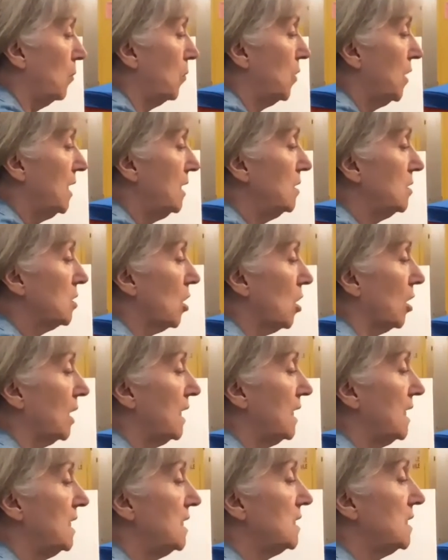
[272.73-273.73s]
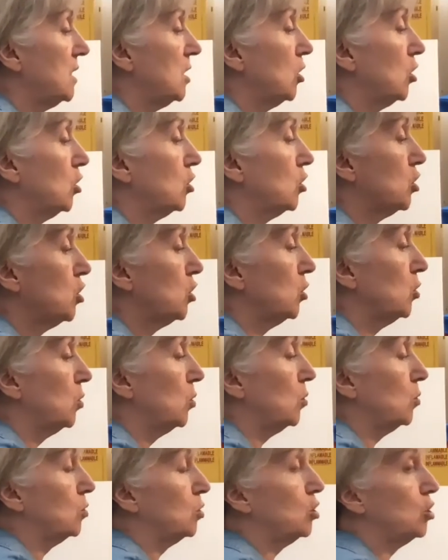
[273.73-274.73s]
things are easier
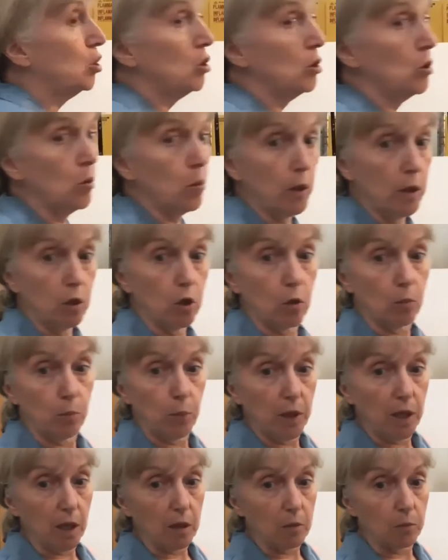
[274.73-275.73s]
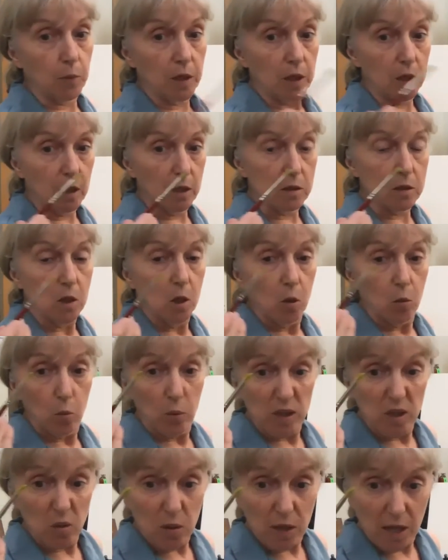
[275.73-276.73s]
to do when they're big, because
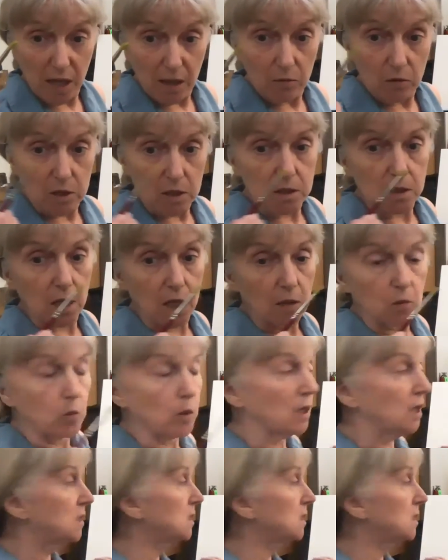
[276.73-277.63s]
we don't have these like really